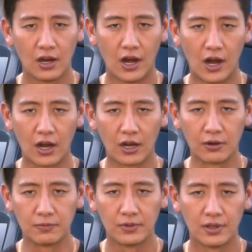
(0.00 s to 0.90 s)

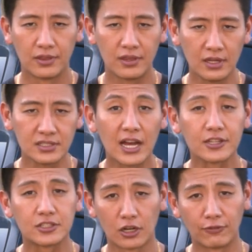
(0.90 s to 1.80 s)
are things
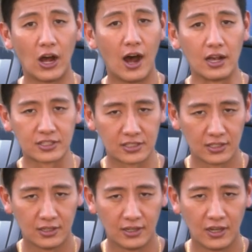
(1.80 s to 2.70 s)
that serve us.
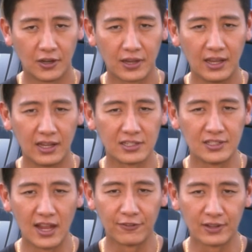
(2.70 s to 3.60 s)
Okay, it's
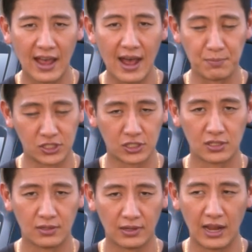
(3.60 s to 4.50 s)
never
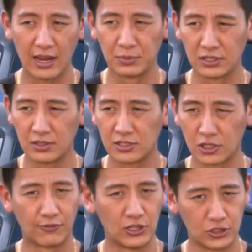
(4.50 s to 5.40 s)
that I am a
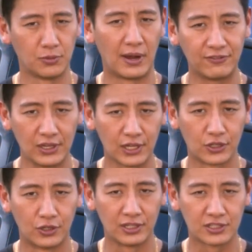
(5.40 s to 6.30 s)
servant to my
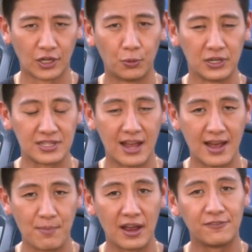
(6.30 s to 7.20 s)
vehicle. It's always
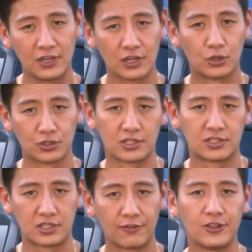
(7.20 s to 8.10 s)
that my vehicle is a
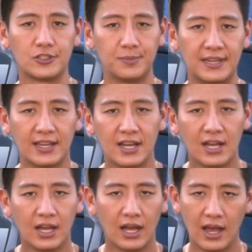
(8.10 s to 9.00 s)
servant to me.
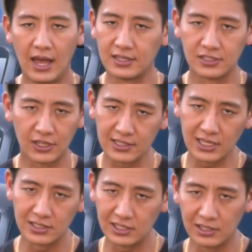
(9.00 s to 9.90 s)
And as you guys
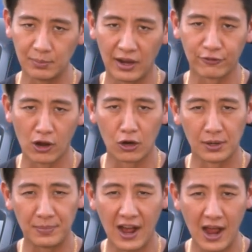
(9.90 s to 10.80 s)
can see, my
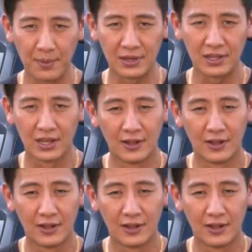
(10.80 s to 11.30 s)
Ferrari behind me,